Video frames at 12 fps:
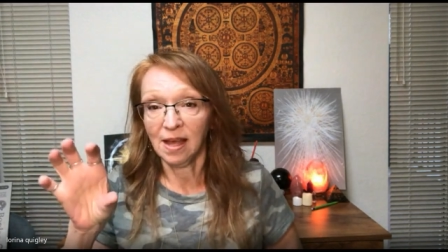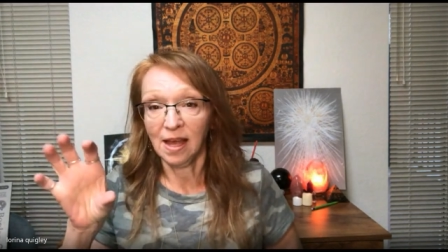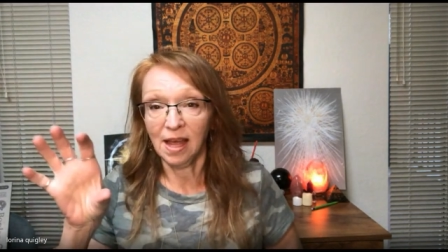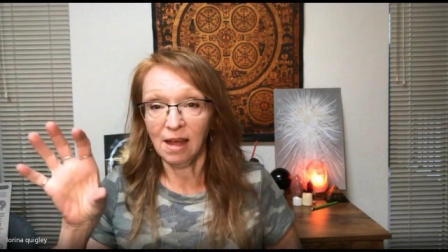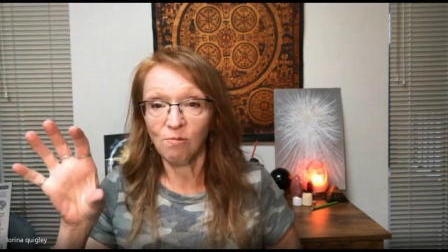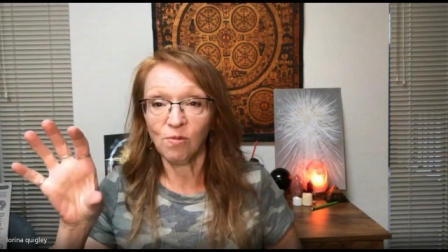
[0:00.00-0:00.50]

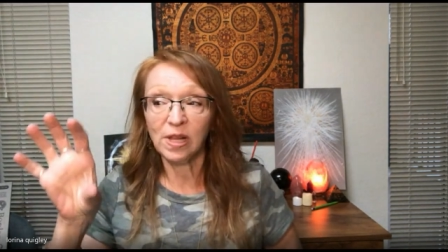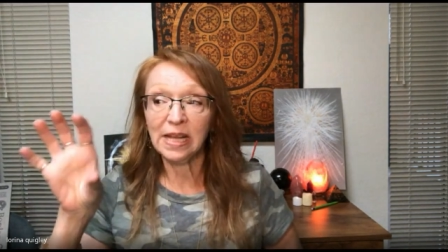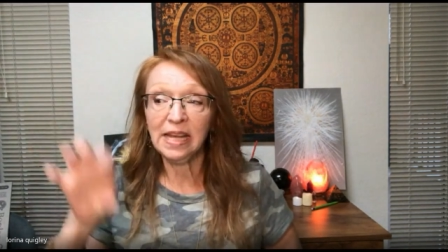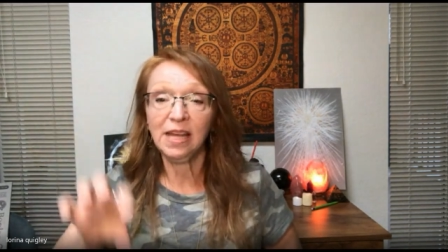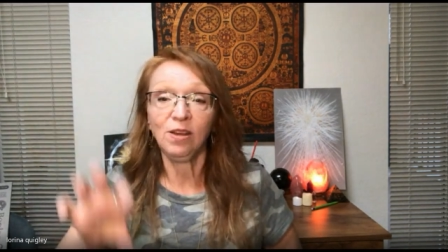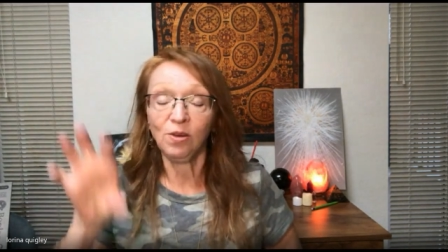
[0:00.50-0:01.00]
it will
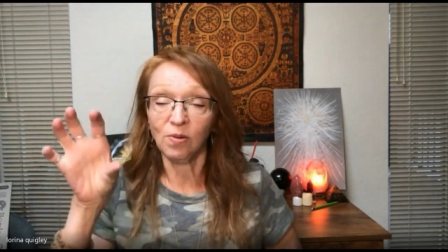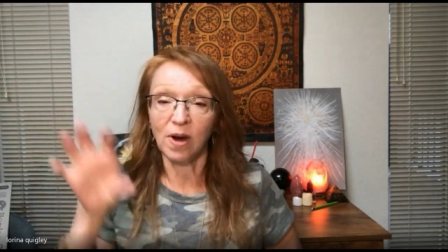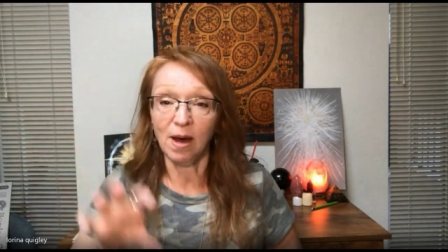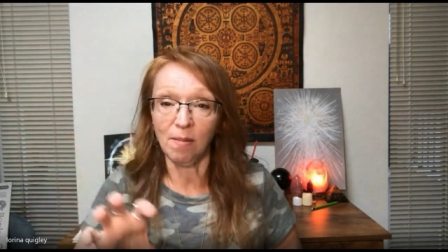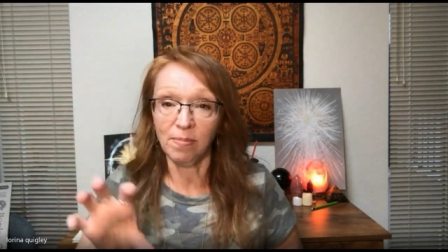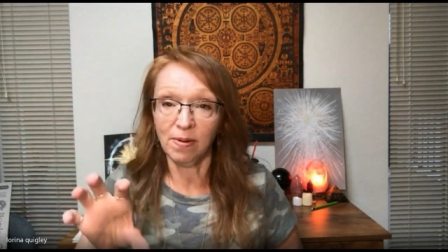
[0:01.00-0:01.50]
eat you
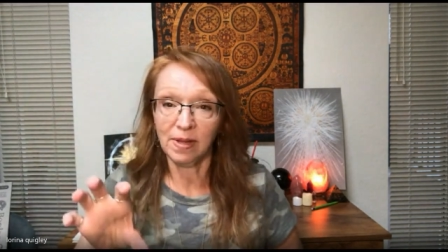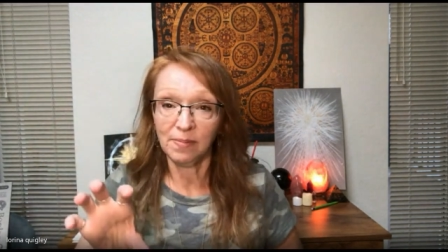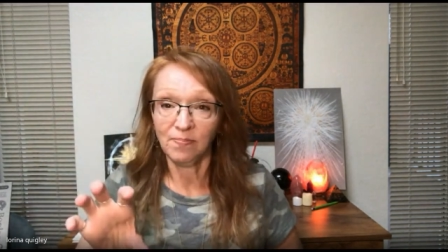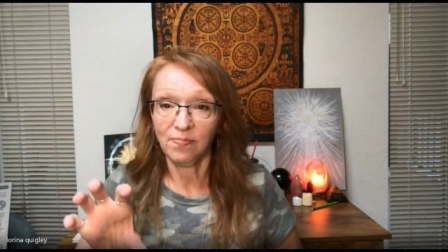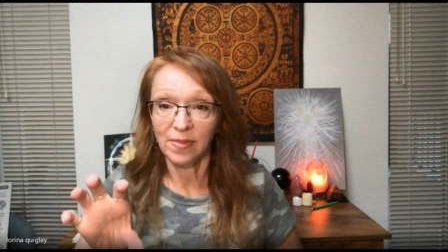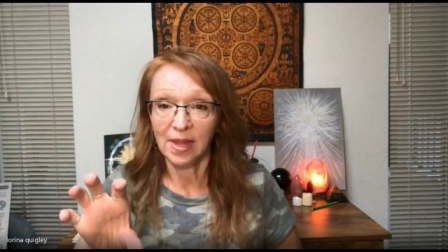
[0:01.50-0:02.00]
up,
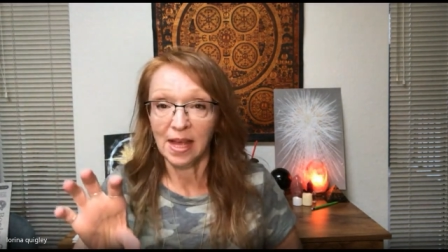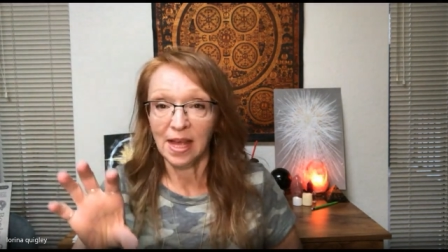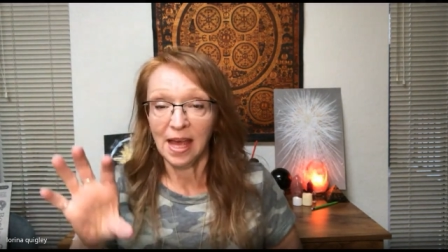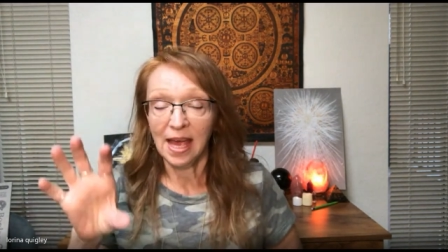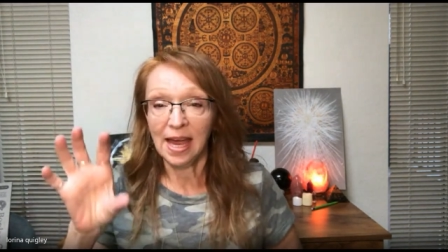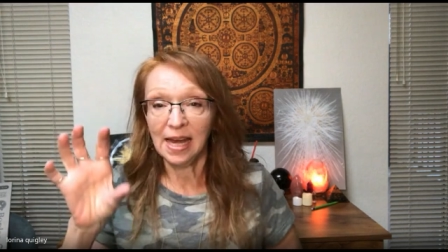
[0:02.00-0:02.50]

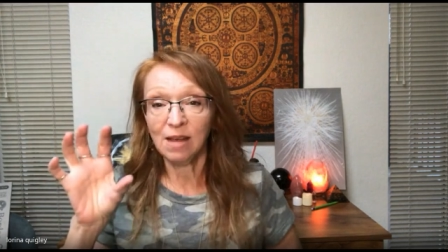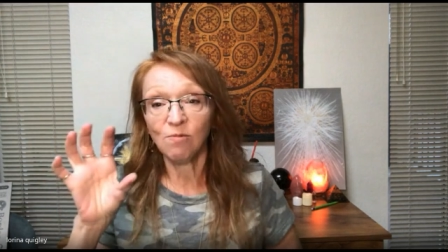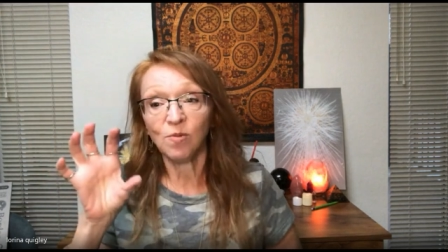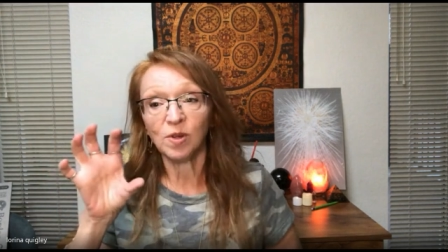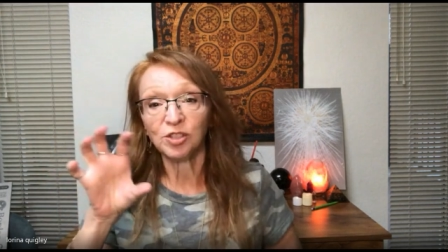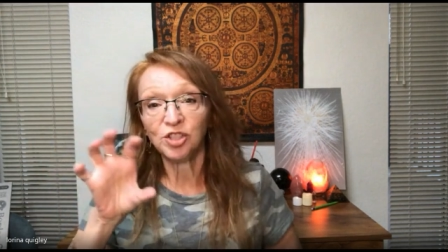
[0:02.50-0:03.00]
and it
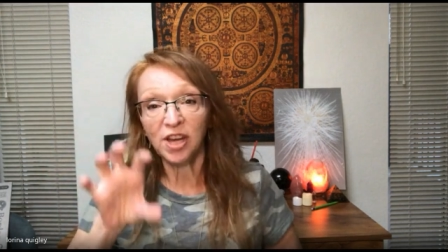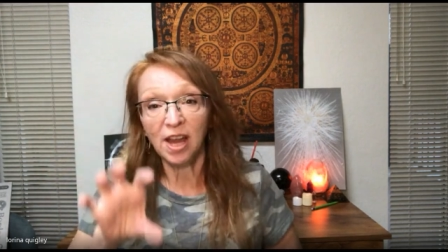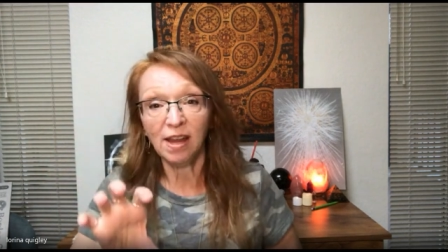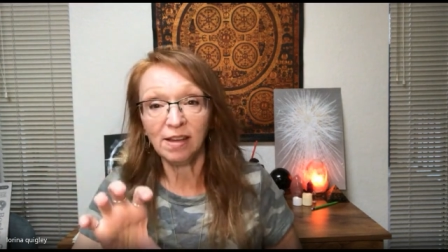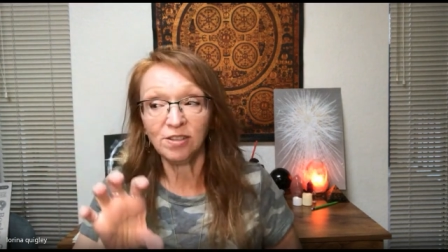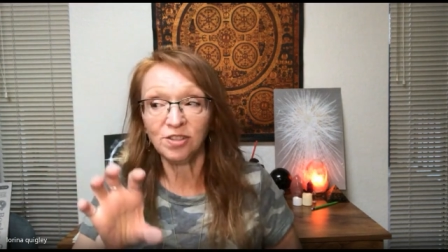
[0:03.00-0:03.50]
will
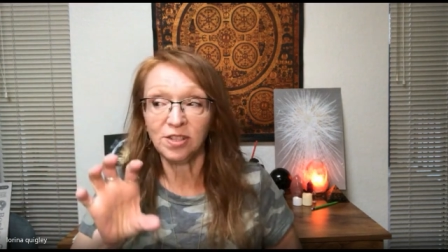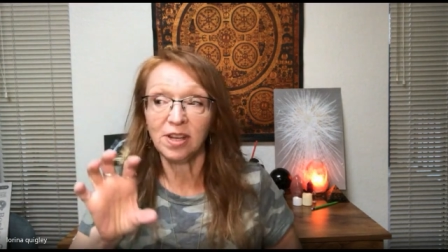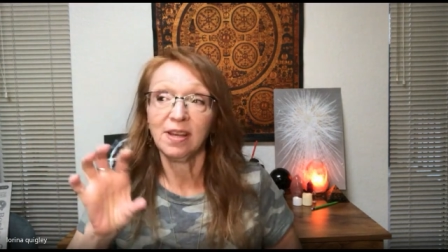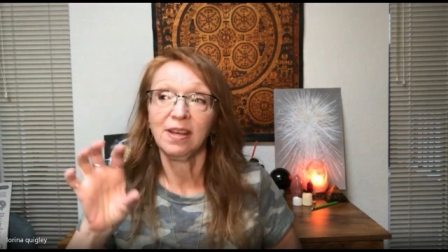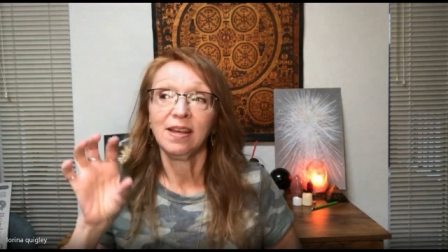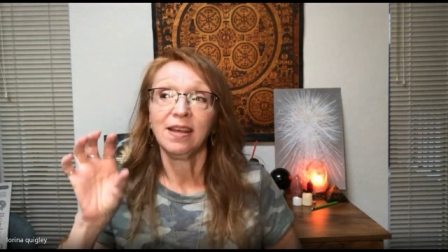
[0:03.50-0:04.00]
change
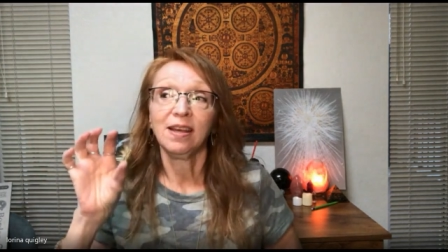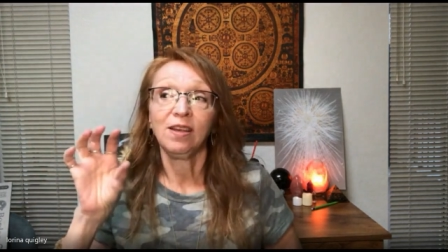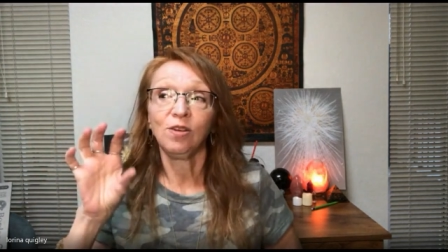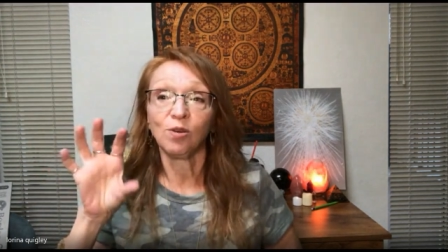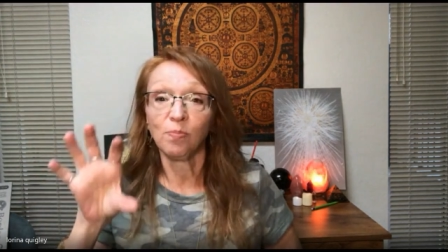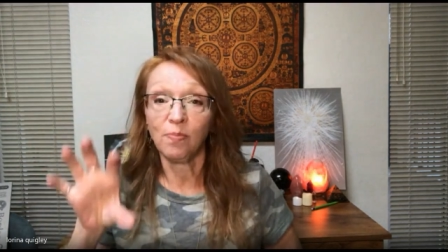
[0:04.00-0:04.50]

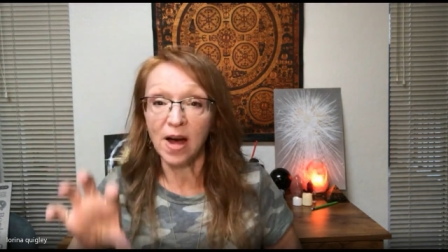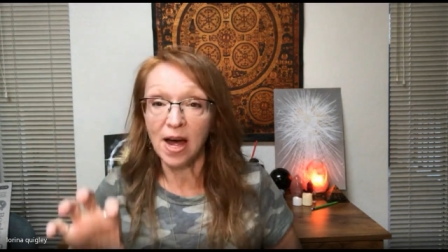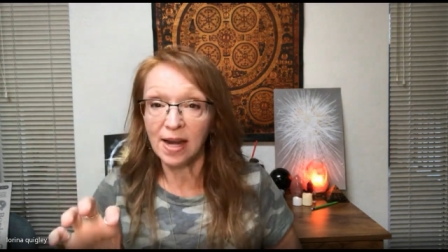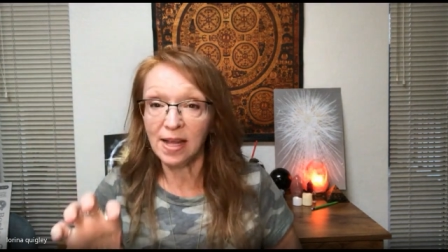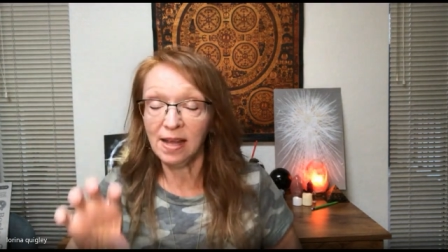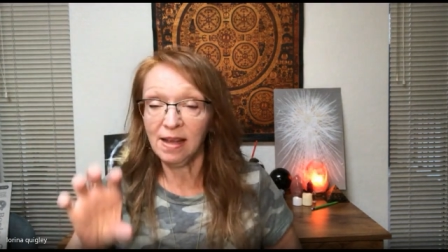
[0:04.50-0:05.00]
your
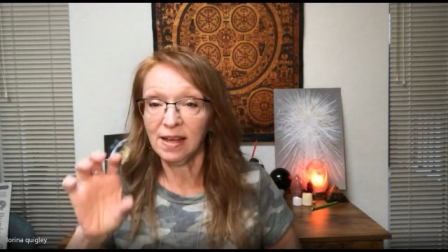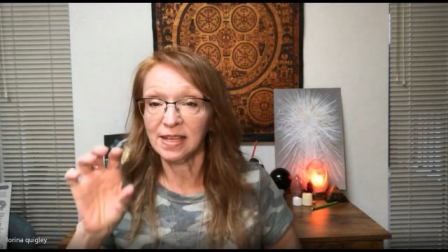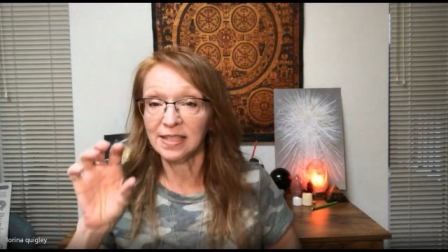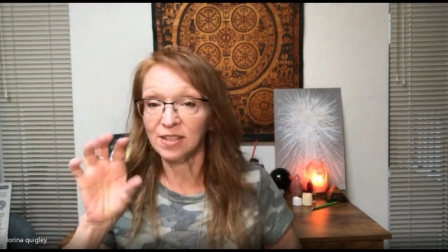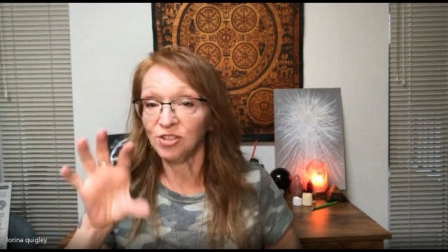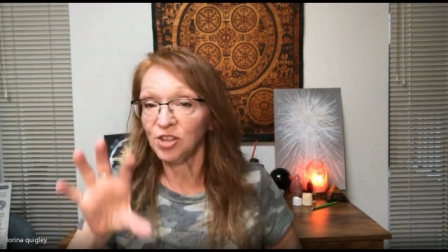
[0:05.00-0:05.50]
body,
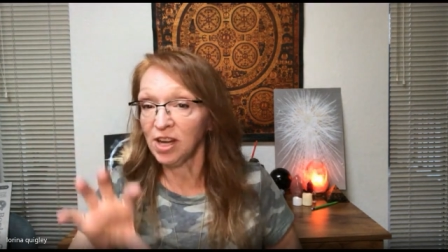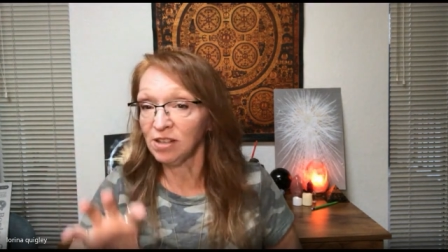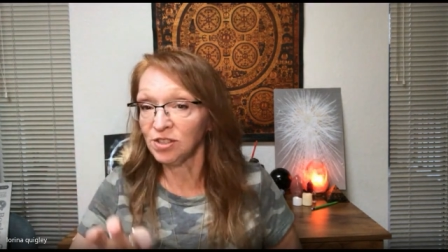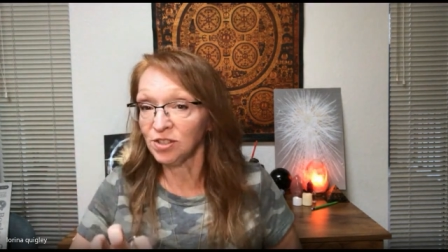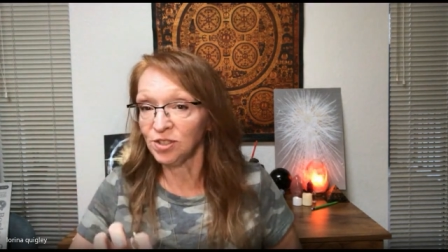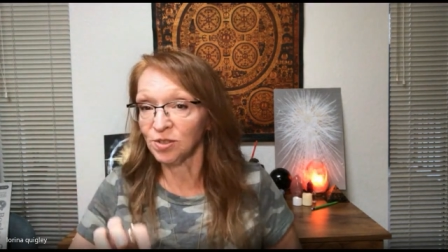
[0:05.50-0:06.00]
because it
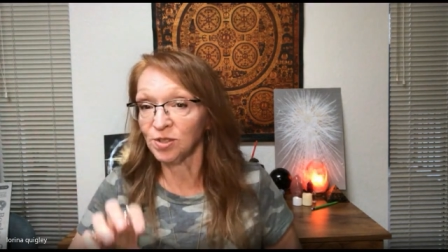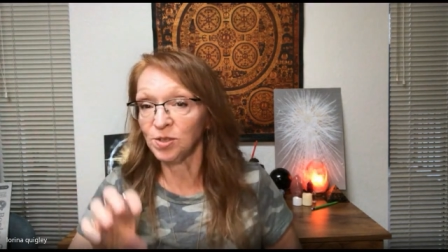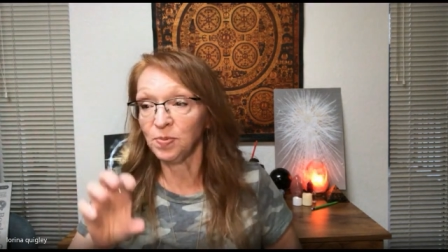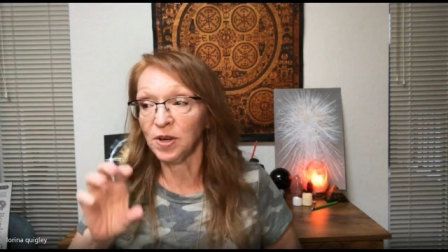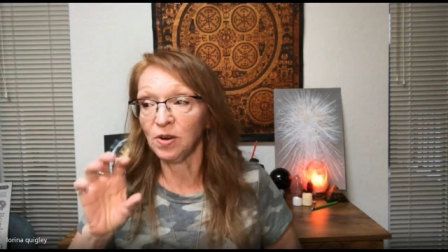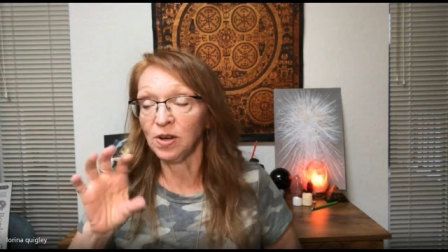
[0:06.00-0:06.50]
changes your
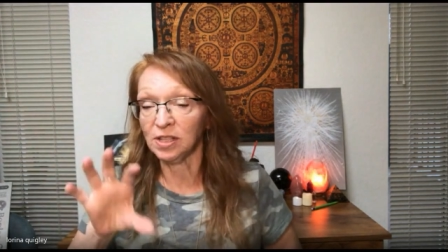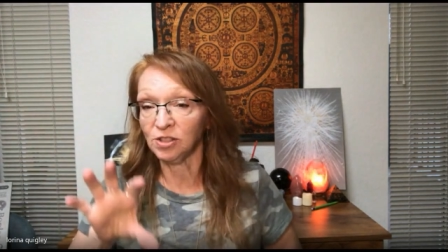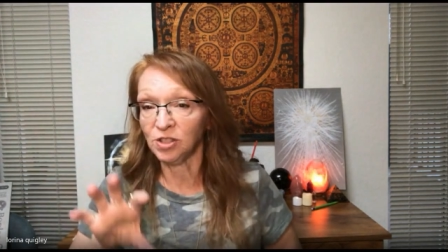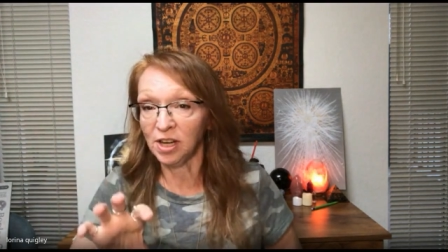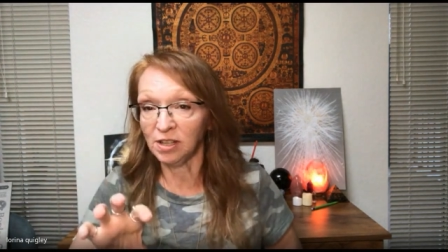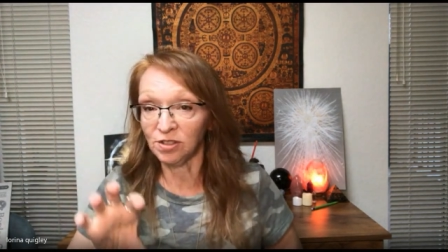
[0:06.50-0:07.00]
spirit, it
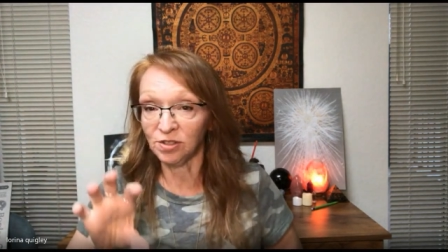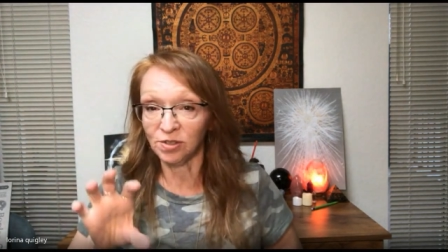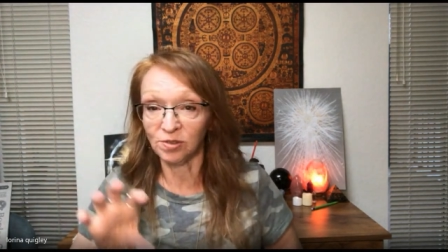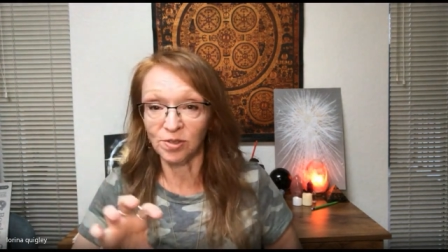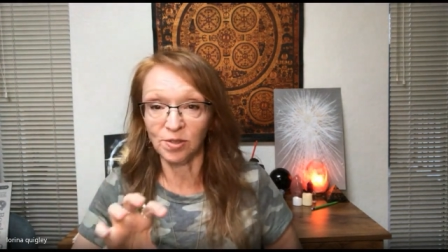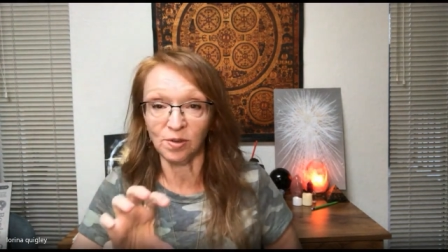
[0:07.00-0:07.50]
changes your
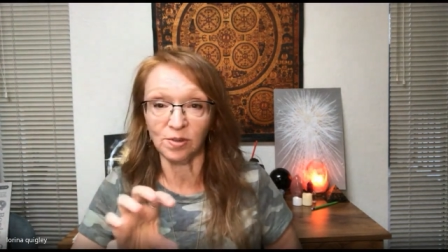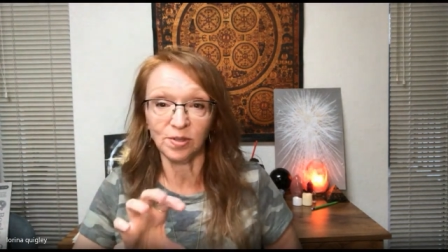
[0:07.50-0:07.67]
soul.